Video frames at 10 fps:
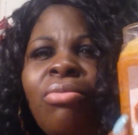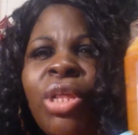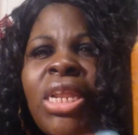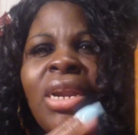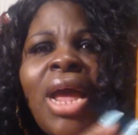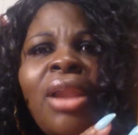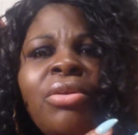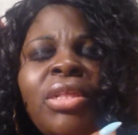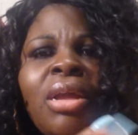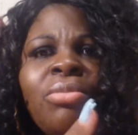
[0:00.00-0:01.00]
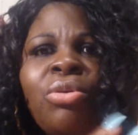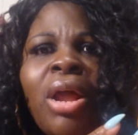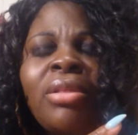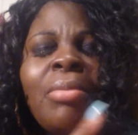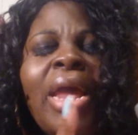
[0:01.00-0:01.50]
was it $1 and something, $2
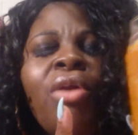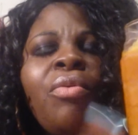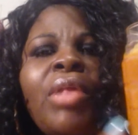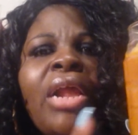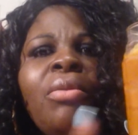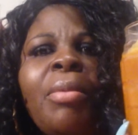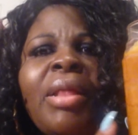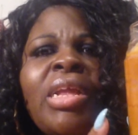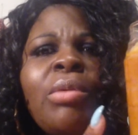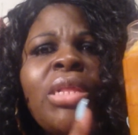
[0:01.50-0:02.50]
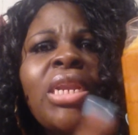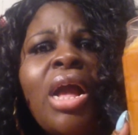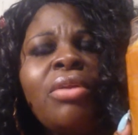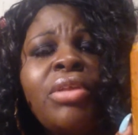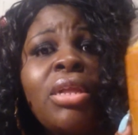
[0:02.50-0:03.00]
something? I don't exactly remember. I think it was
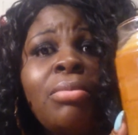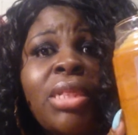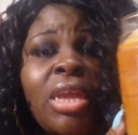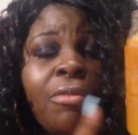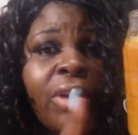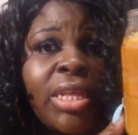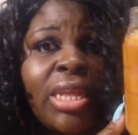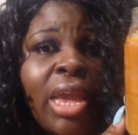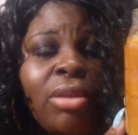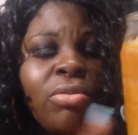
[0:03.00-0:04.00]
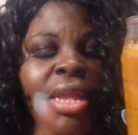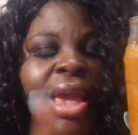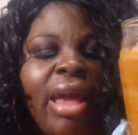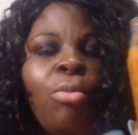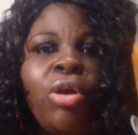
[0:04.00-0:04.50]
$1 and something cent for these candles. They
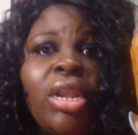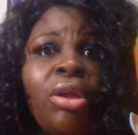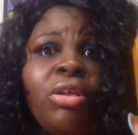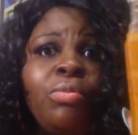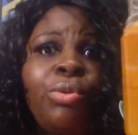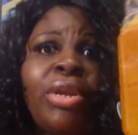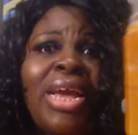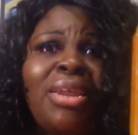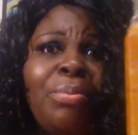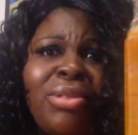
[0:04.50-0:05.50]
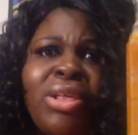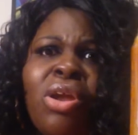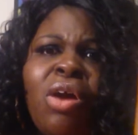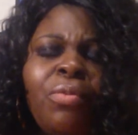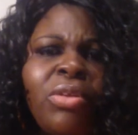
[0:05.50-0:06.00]
had them on clearance for
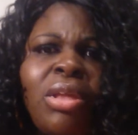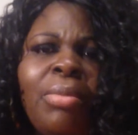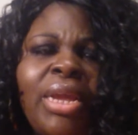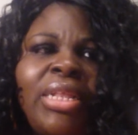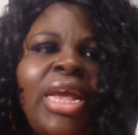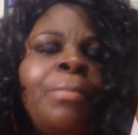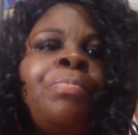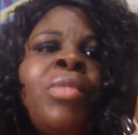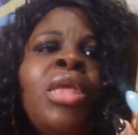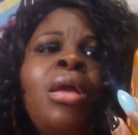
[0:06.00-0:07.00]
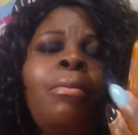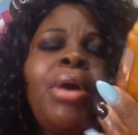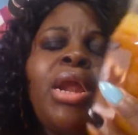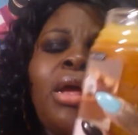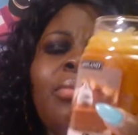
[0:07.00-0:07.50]
90% off or something like that.
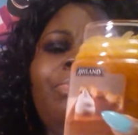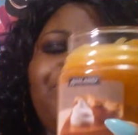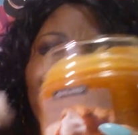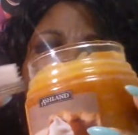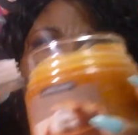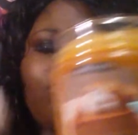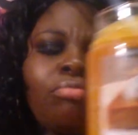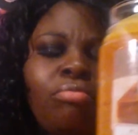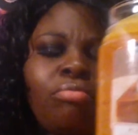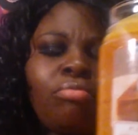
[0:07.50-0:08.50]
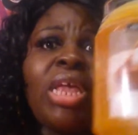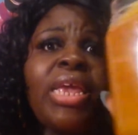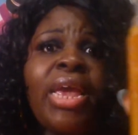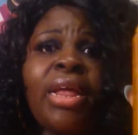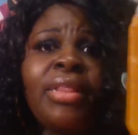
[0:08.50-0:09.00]
But
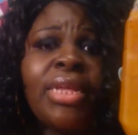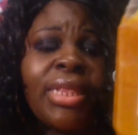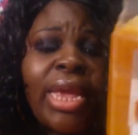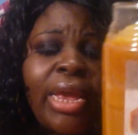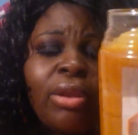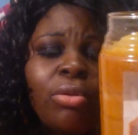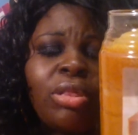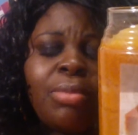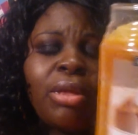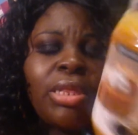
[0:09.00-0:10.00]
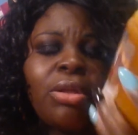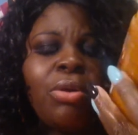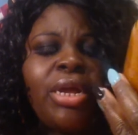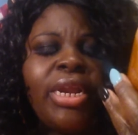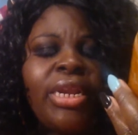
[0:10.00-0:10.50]
yeah, this candle smells
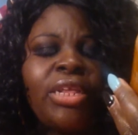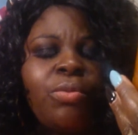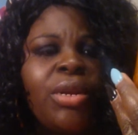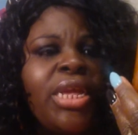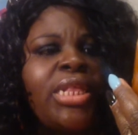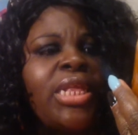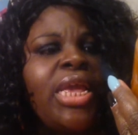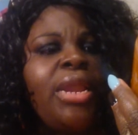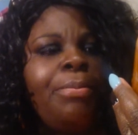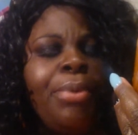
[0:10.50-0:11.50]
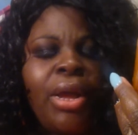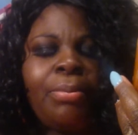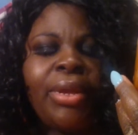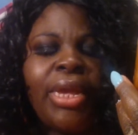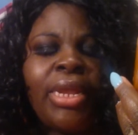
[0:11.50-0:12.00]
so good, and this one is in
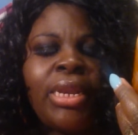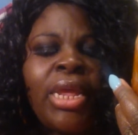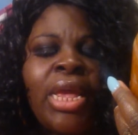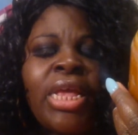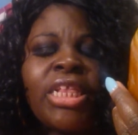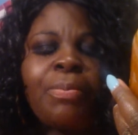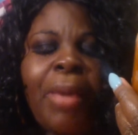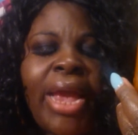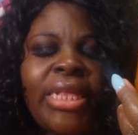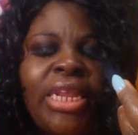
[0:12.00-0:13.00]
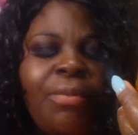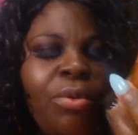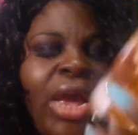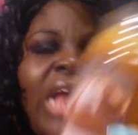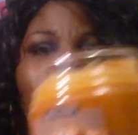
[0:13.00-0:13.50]
pumpkin spice. And if
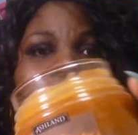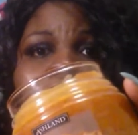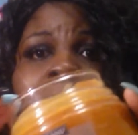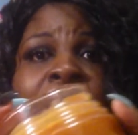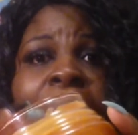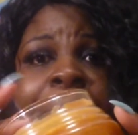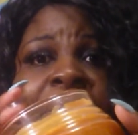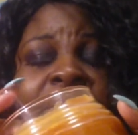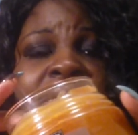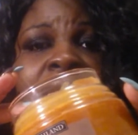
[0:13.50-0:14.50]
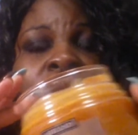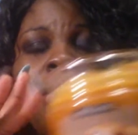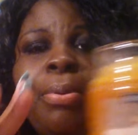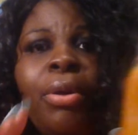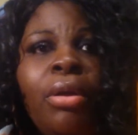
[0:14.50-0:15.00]
you guys remember, I picked
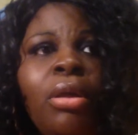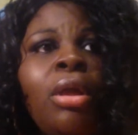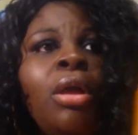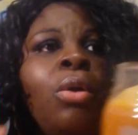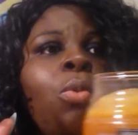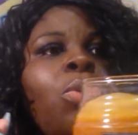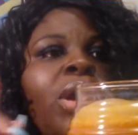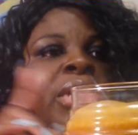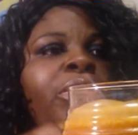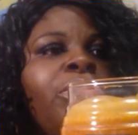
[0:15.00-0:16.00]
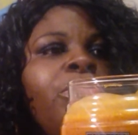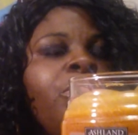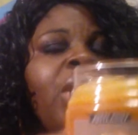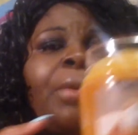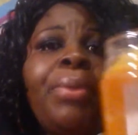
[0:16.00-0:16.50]
up 1, 2,
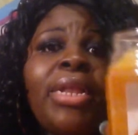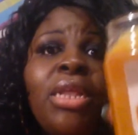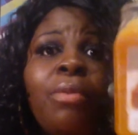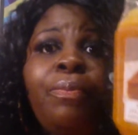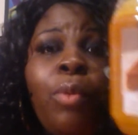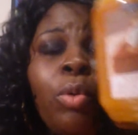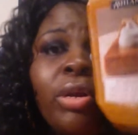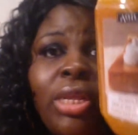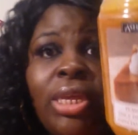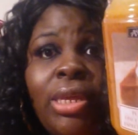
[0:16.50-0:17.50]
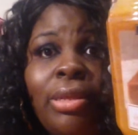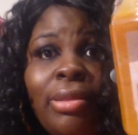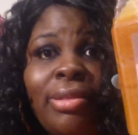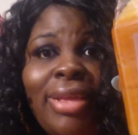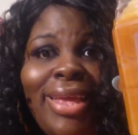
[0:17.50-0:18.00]
3. I picked up 4 of
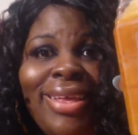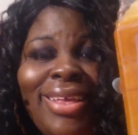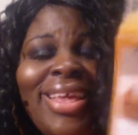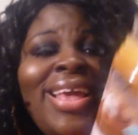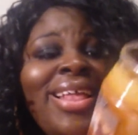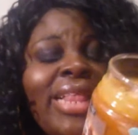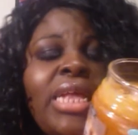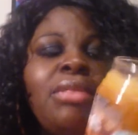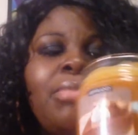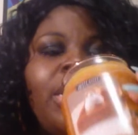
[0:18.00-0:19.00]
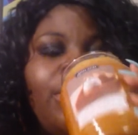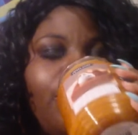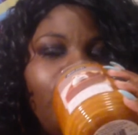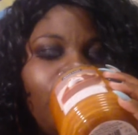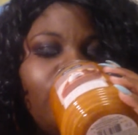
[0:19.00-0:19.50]
these. They
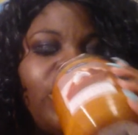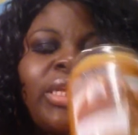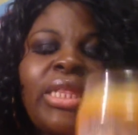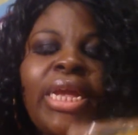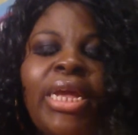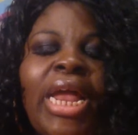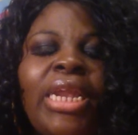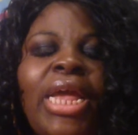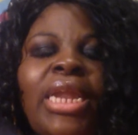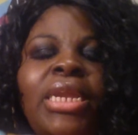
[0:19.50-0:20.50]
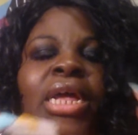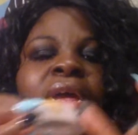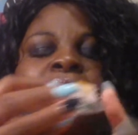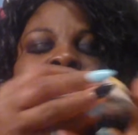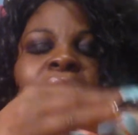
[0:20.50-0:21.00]
smell just that good. I
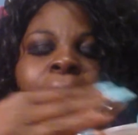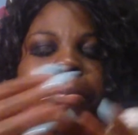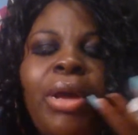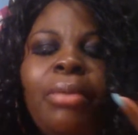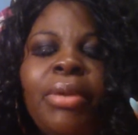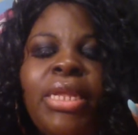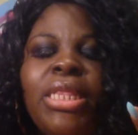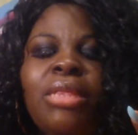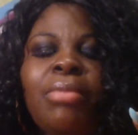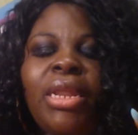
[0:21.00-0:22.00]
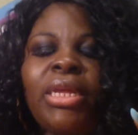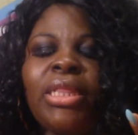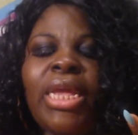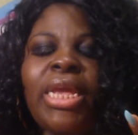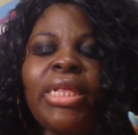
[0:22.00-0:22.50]
love pumpkin smelling
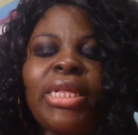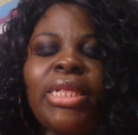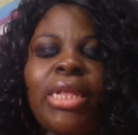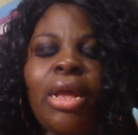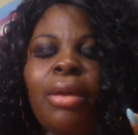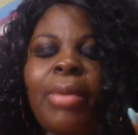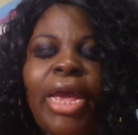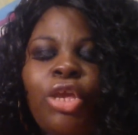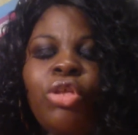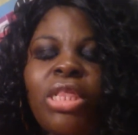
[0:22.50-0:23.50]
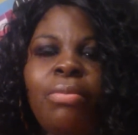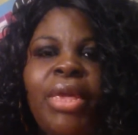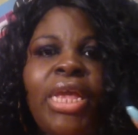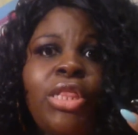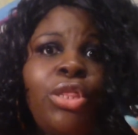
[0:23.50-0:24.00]
things because I used to
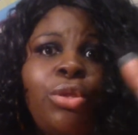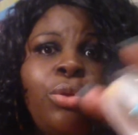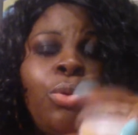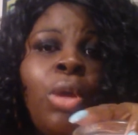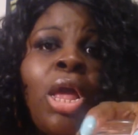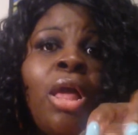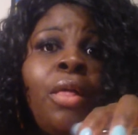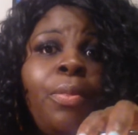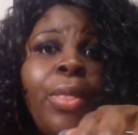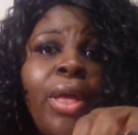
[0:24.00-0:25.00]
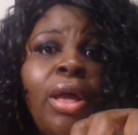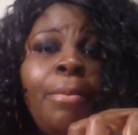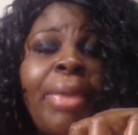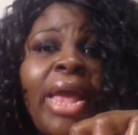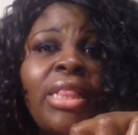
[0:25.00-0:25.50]
be into
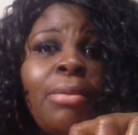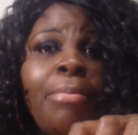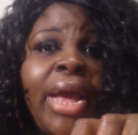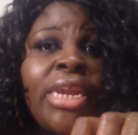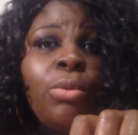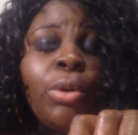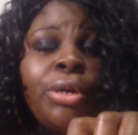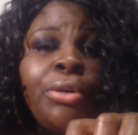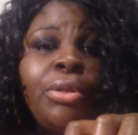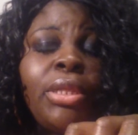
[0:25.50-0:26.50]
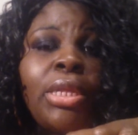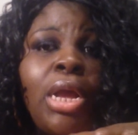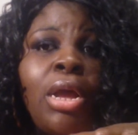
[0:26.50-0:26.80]
the Bath and Body Works